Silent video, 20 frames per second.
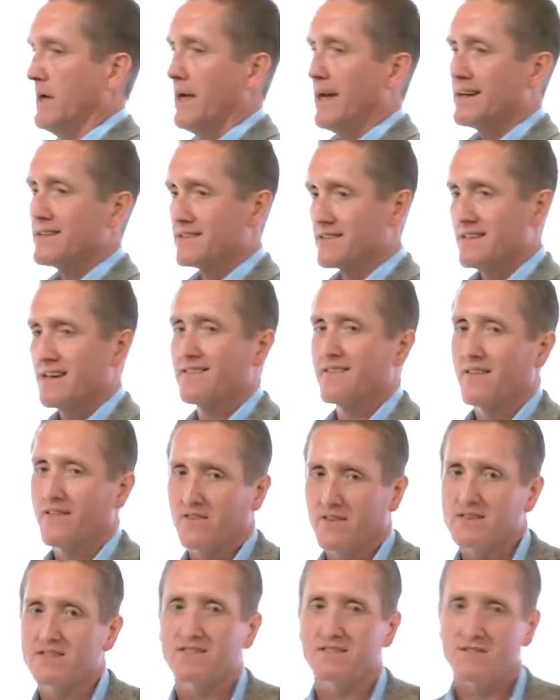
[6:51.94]
has said that
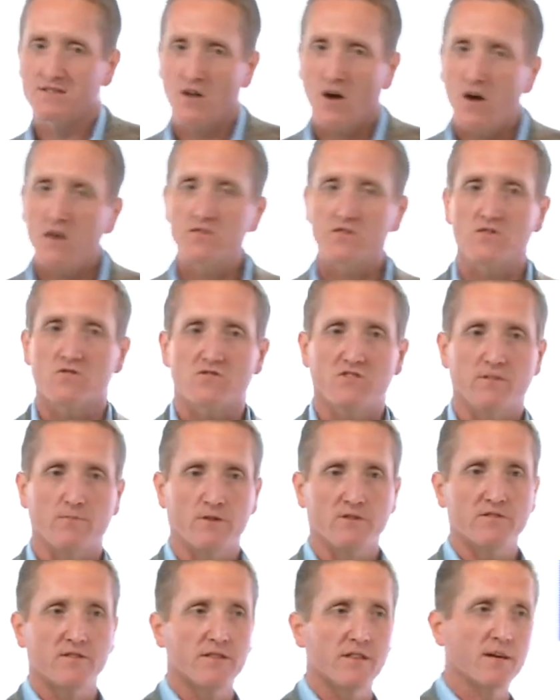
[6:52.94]
this is also
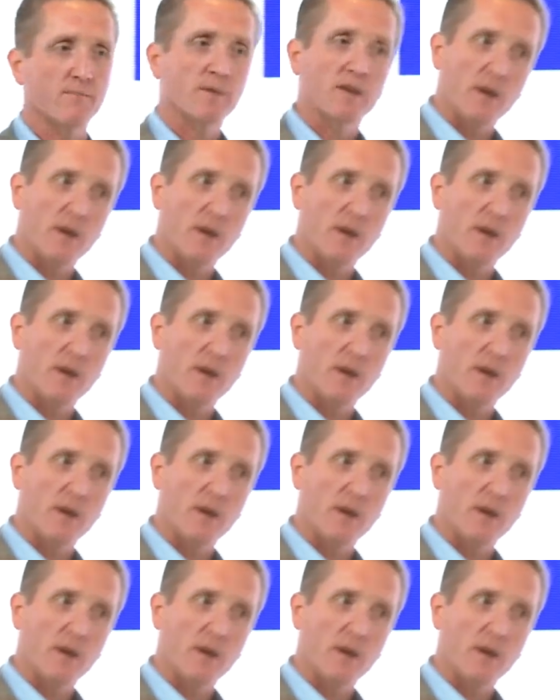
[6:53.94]
similar to them,